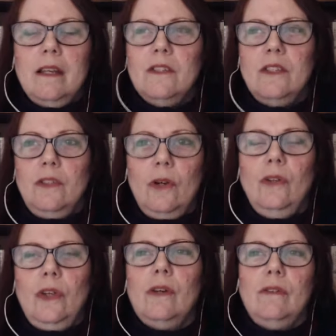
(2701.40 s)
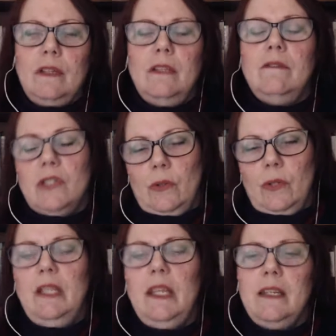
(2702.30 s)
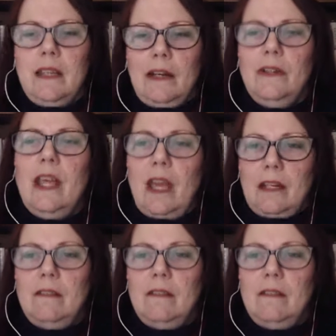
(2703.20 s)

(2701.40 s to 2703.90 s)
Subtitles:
I said, "No, and so he laid down again.